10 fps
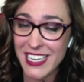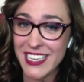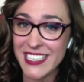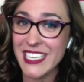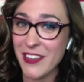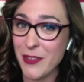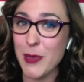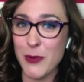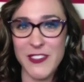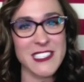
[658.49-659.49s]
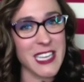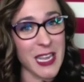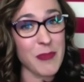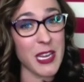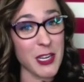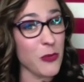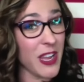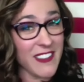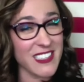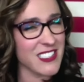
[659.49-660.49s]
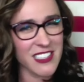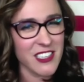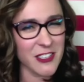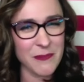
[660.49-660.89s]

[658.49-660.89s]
And he is having me run this campaign in a way that is a